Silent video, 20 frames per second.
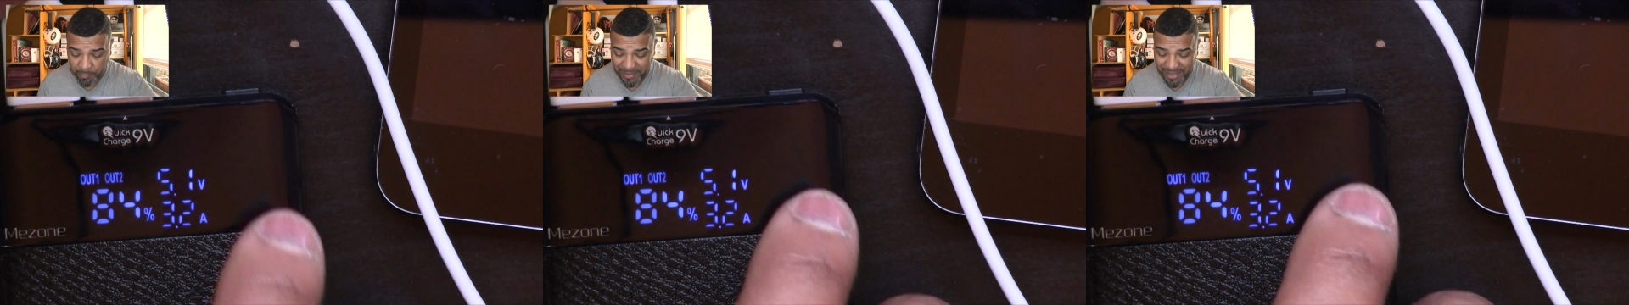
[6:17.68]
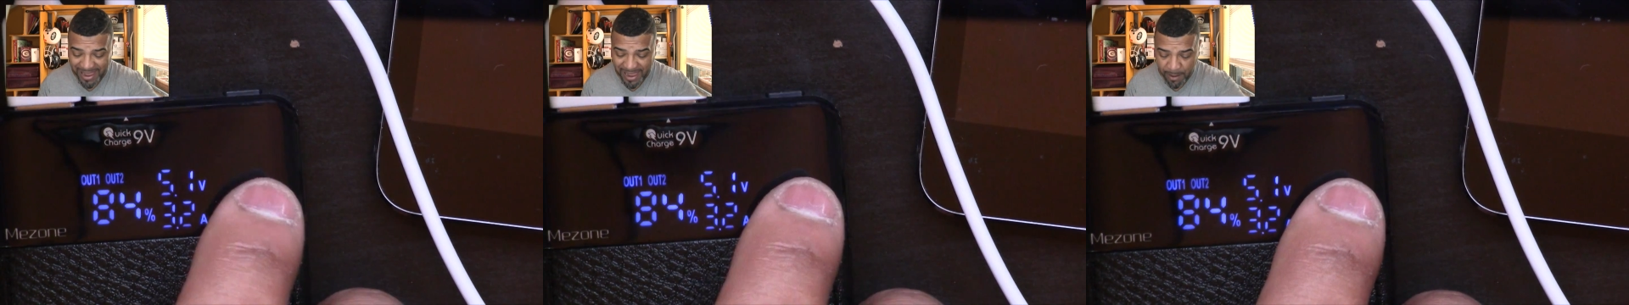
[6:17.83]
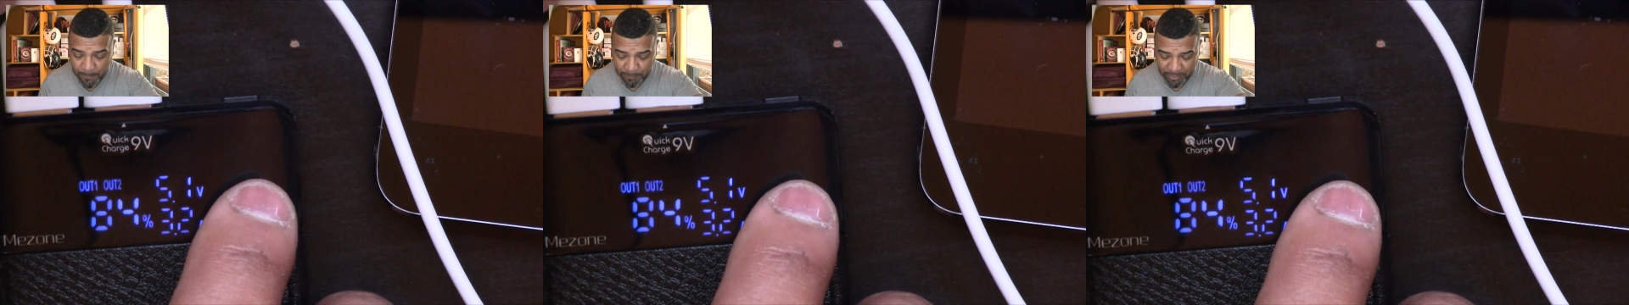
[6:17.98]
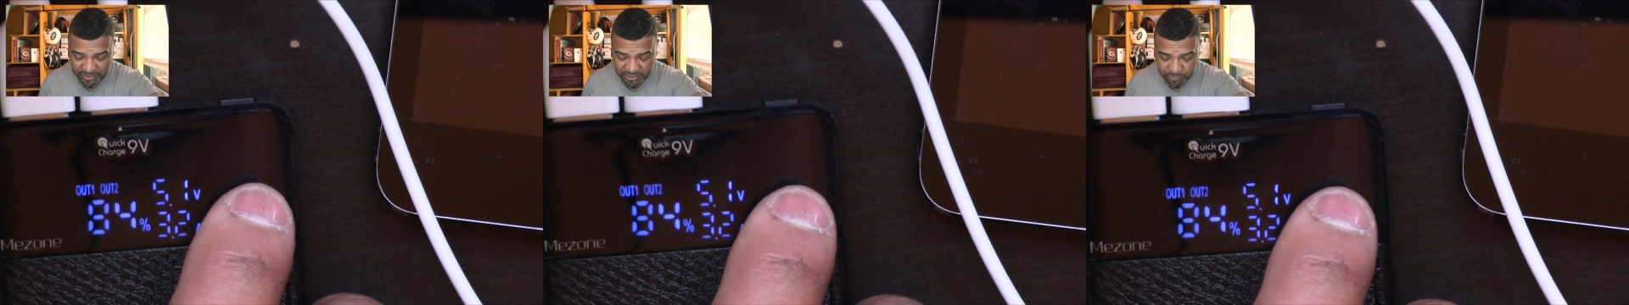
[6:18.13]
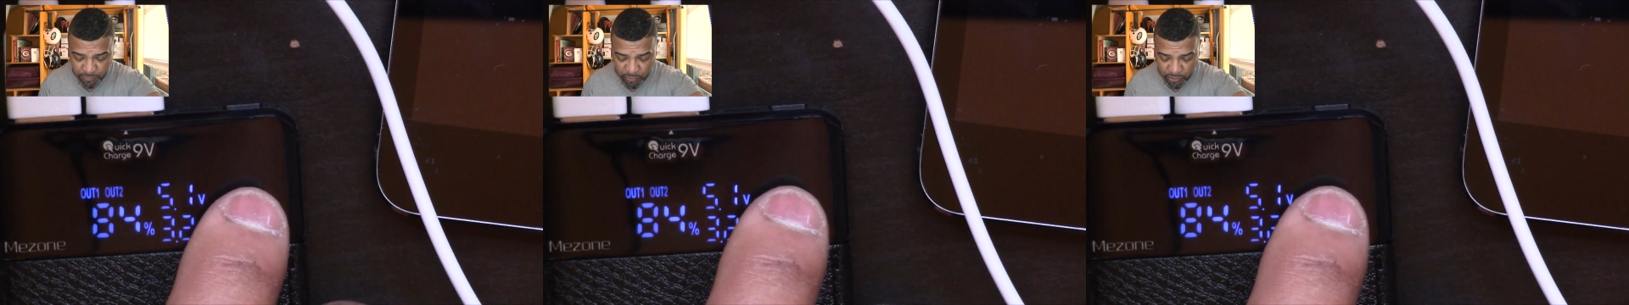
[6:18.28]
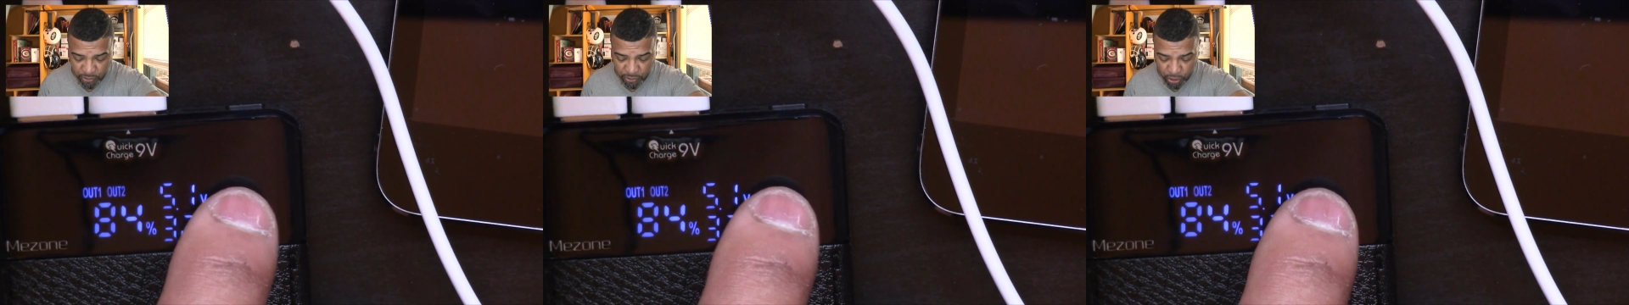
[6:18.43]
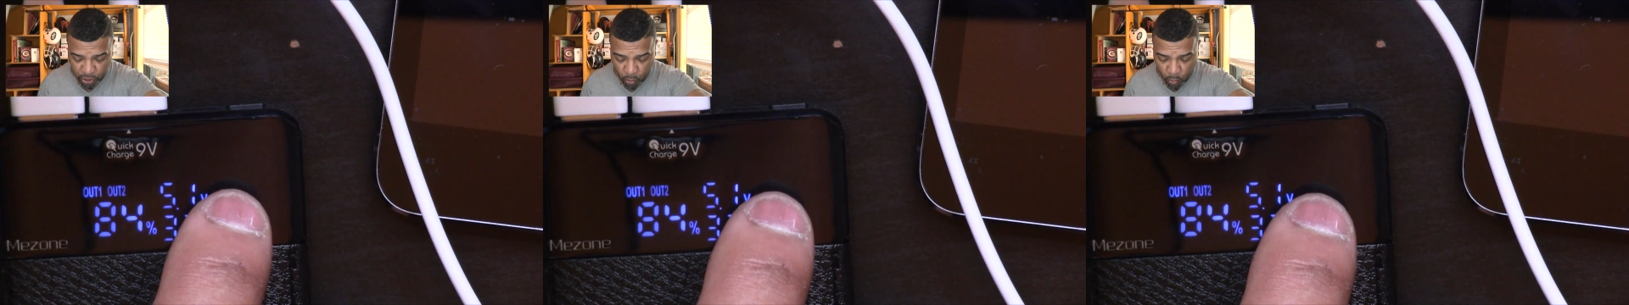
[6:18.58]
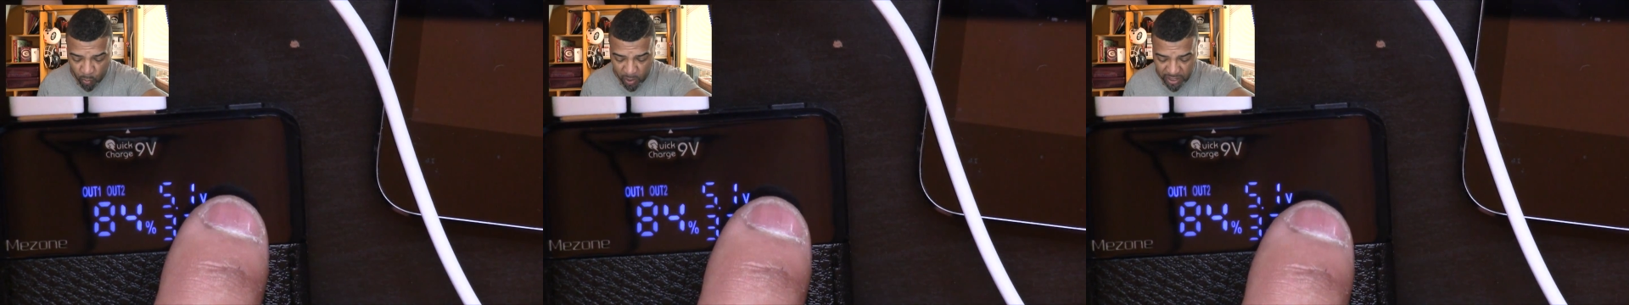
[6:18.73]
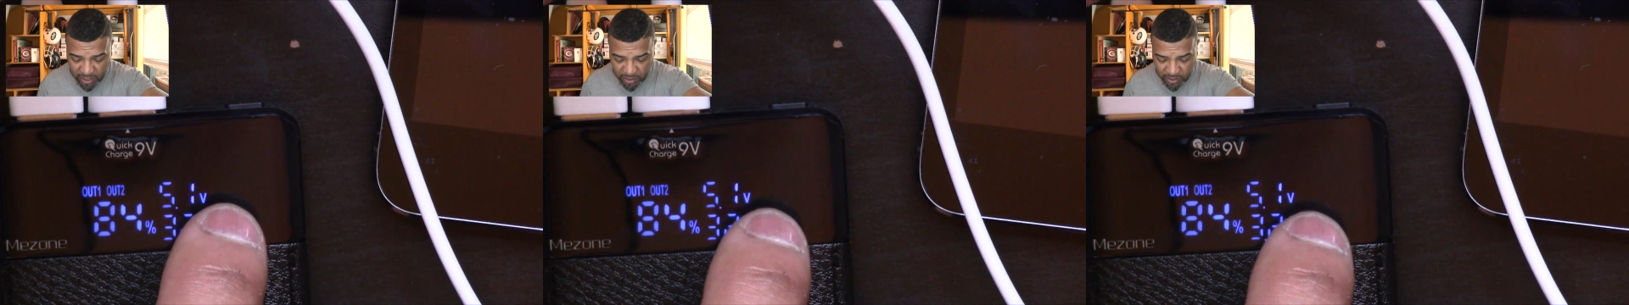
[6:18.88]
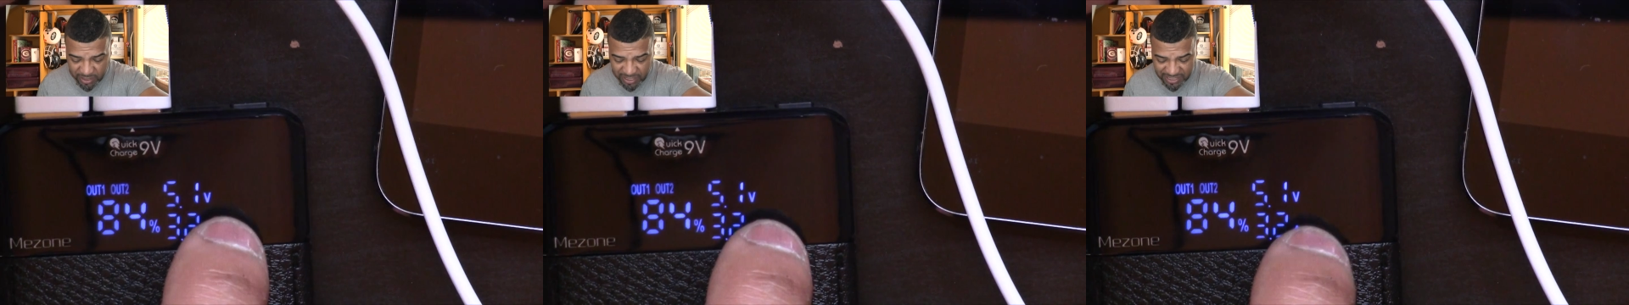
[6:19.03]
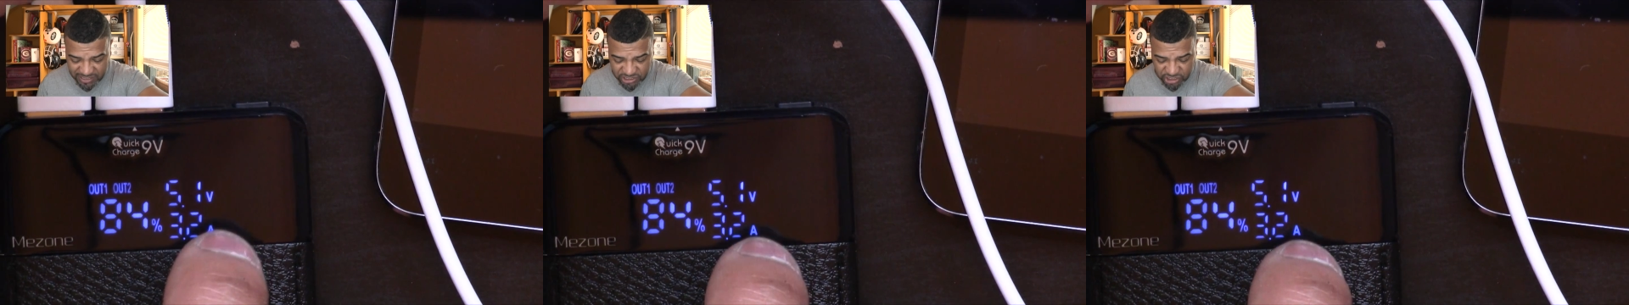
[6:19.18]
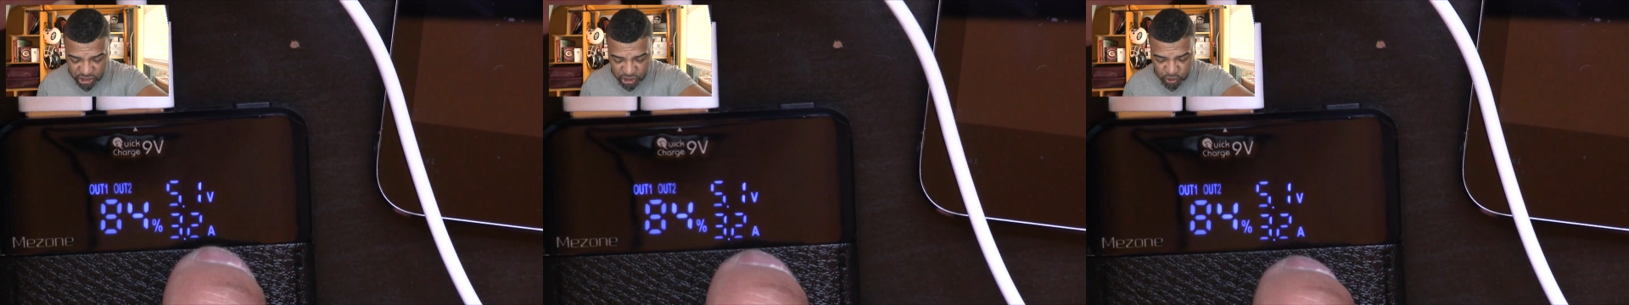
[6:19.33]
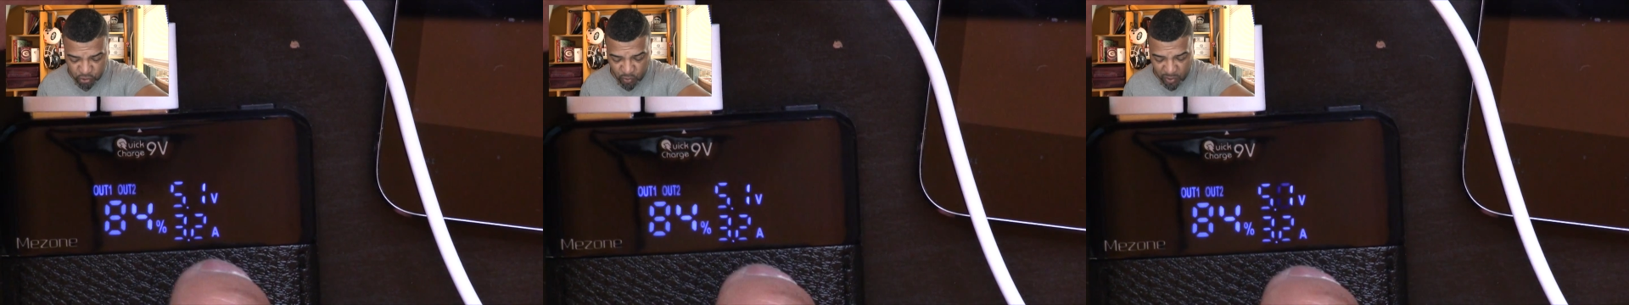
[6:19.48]
amperage. But you know what? Let's
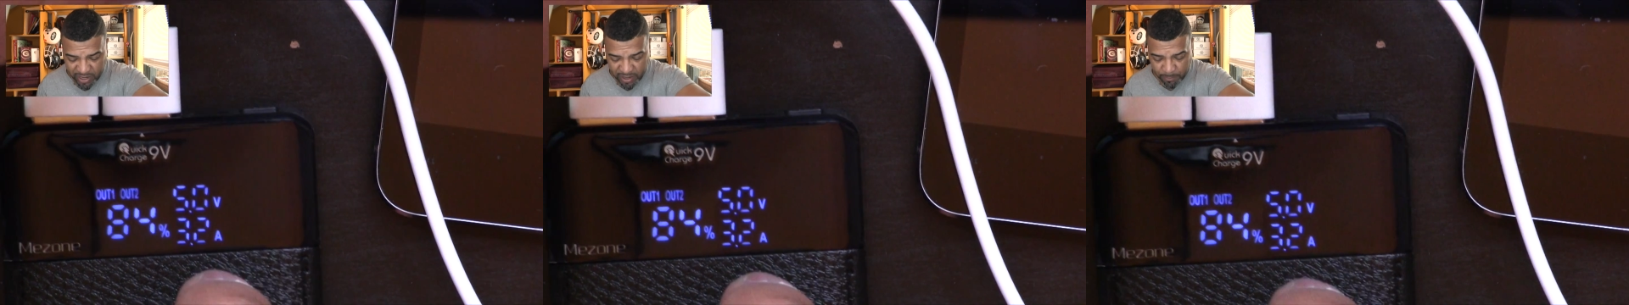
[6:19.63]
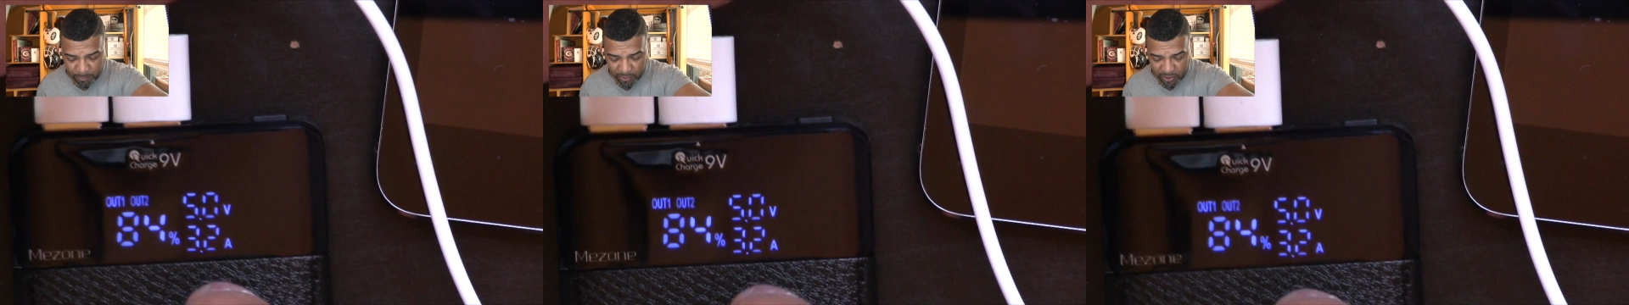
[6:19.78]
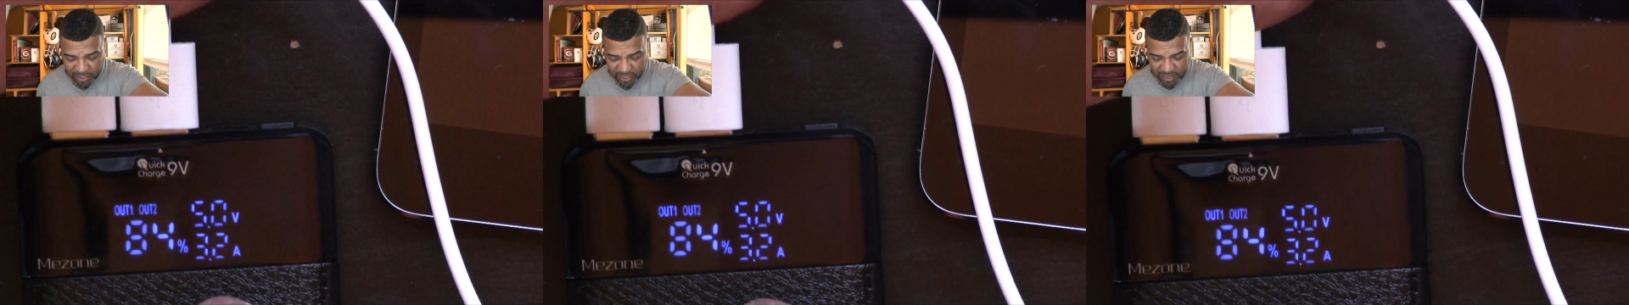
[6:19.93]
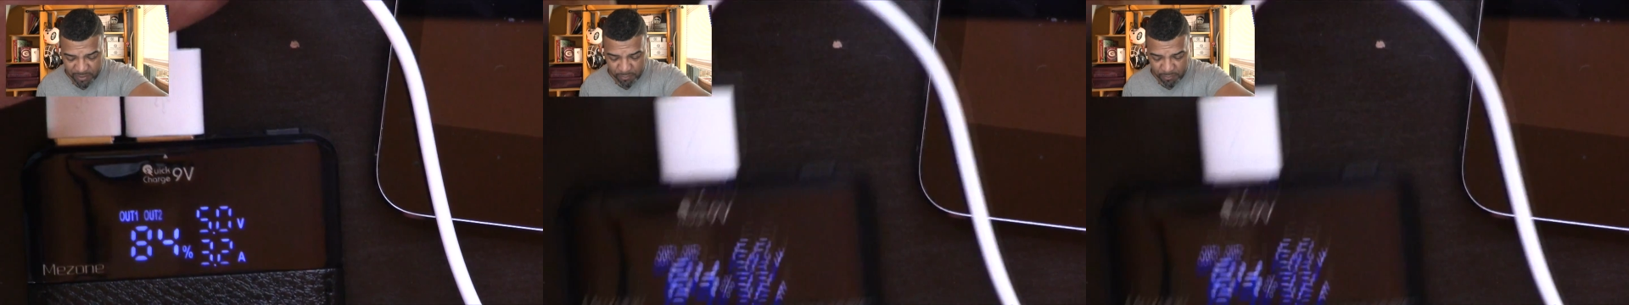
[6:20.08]
just try to plug